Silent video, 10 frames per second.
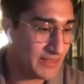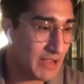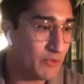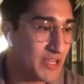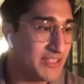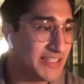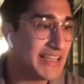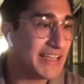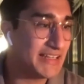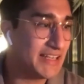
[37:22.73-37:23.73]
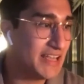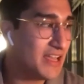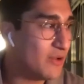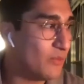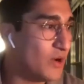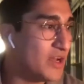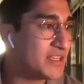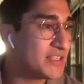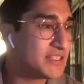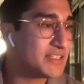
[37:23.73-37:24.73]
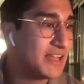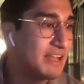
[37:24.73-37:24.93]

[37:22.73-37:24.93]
that we did was